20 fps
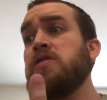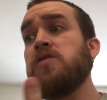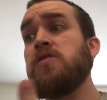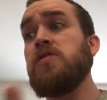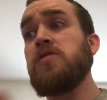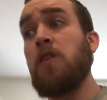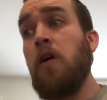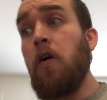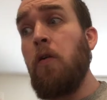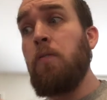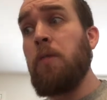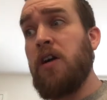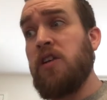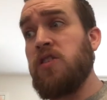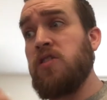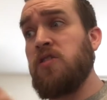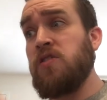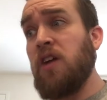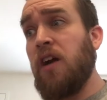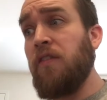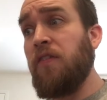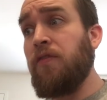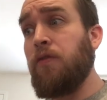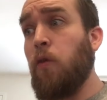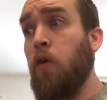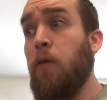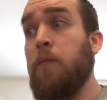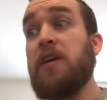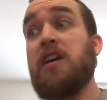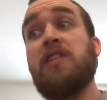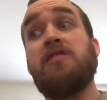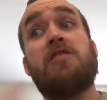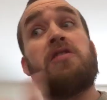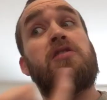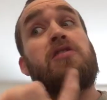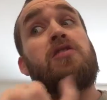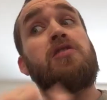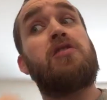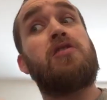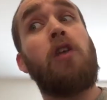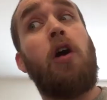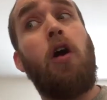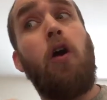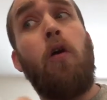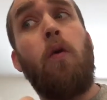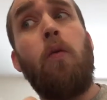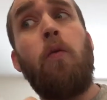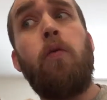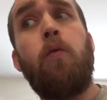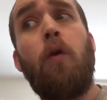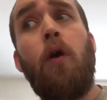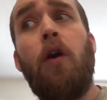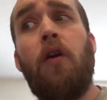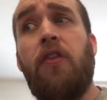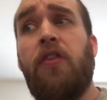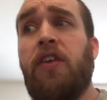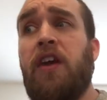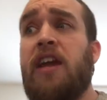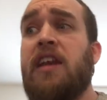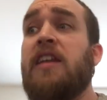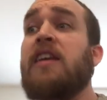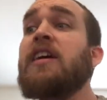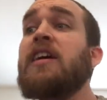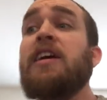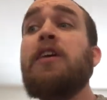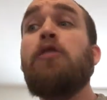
so much stuff for because he's so worth it.